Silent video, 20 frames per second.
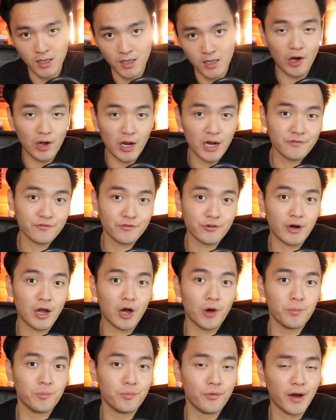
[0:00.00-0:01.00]
However,
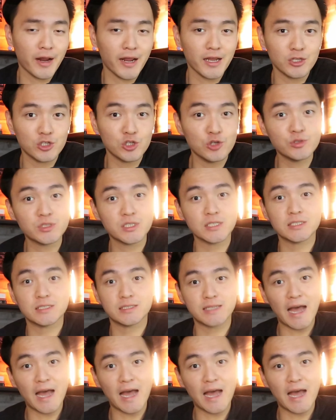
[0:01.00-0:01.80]
our brain uses